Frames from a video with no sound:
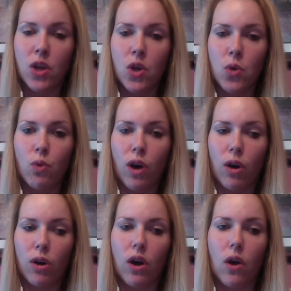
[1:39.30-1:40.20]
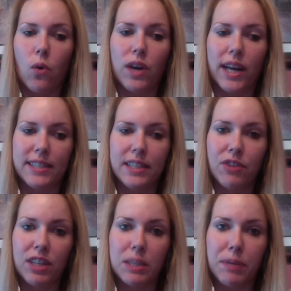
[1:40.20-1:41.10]
Well, when I did the
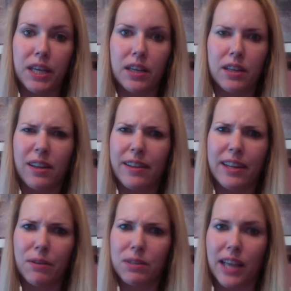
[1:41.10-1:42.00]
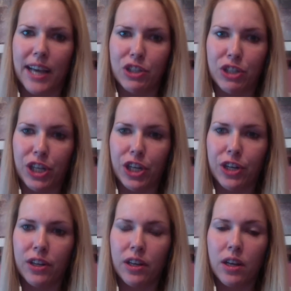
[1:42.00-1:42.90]
recipe, I think it was last year
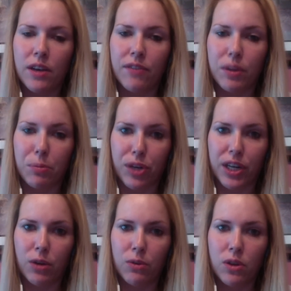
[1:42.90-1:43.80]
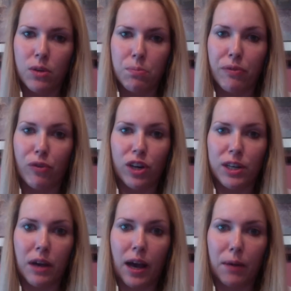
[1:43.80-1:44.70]
for the burrito,
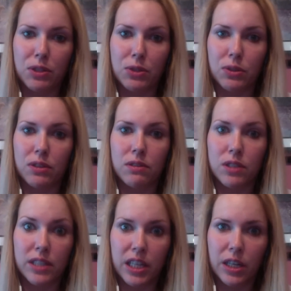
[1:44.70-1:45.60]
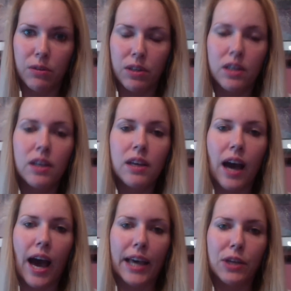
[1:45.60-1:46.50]
before I was doing keto,
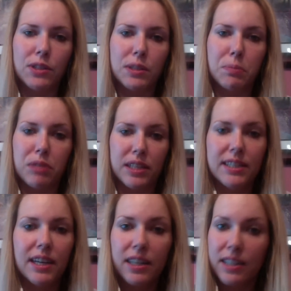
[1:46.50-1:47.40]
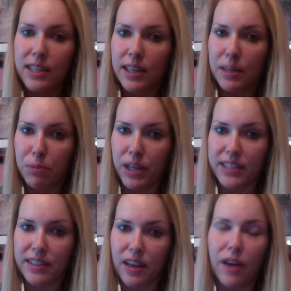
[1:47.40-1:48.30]
I used Splenda in
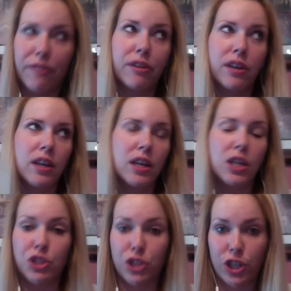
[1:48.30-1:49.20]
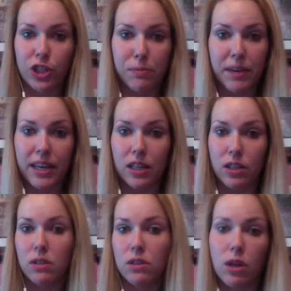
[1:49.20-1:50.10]
place of sugar to make it
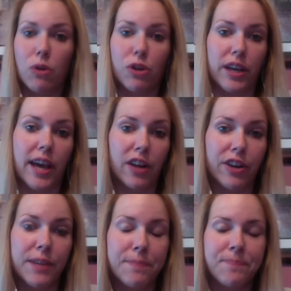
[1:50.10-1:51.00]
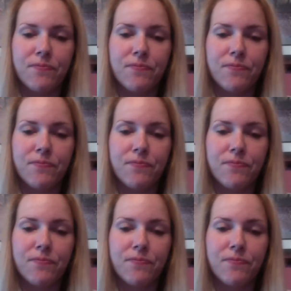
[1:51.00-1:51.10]
lower calorie.